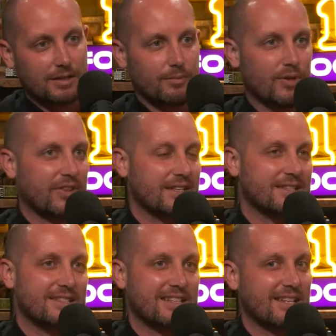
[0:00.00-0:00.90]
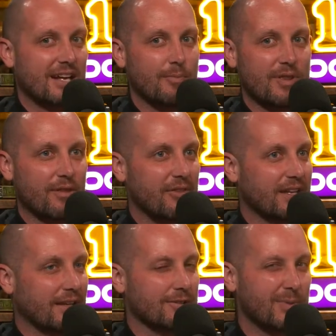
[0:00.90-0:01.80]
but that's kind of been the
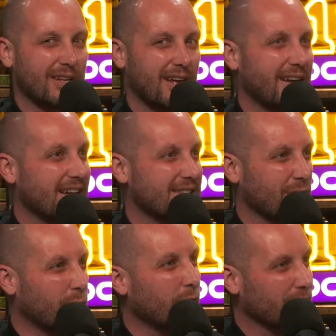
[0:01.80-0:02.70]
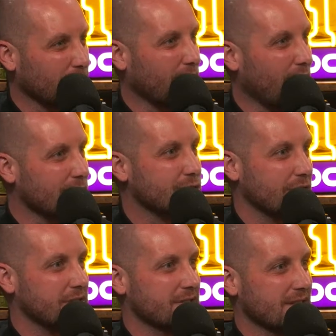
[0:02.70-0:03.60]
thing. Like, there's been a lot of guys that are good for long
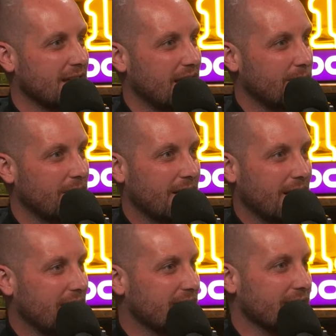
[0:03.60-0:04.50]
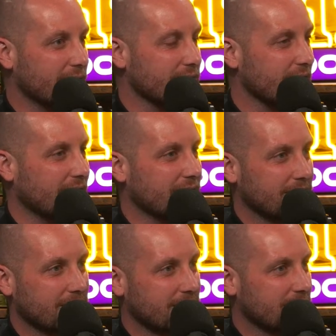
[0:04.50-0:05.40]
stretches of the game, and then there's
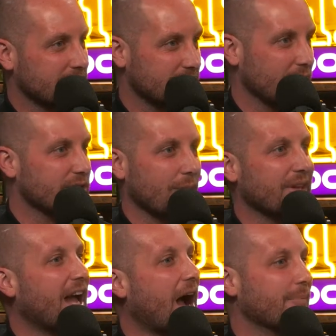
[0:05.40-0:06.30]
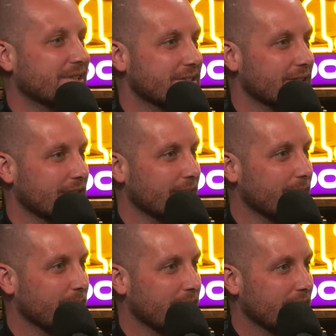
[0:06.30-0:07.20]
like something happens to them.
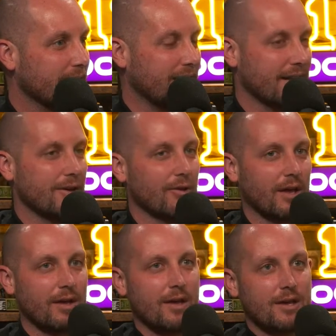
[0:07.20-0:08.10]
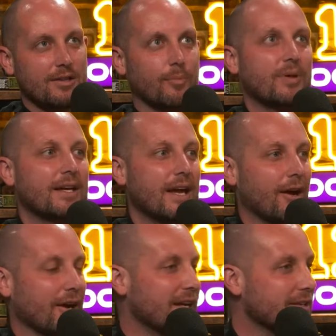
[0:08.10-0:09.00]
And I know that the big
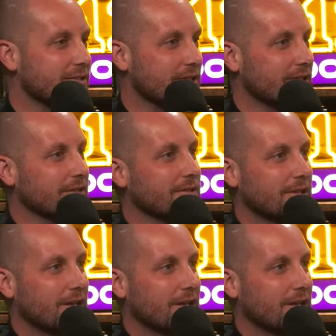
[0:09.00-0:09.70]
error is the